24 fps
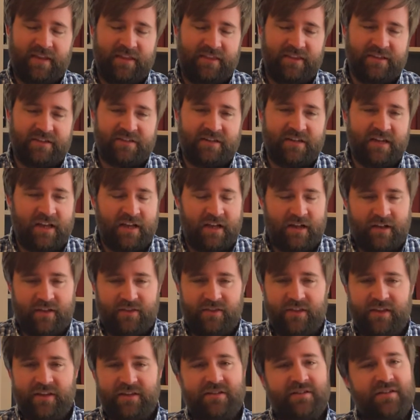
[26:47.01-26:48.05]

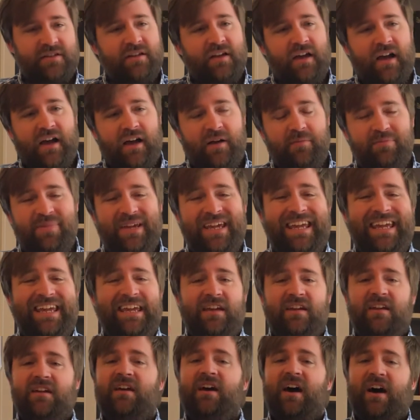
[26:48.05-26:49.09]
this
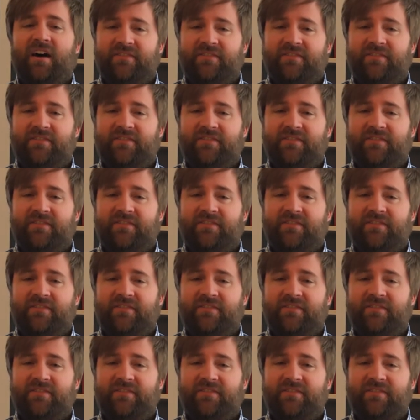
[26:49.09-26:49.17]
peak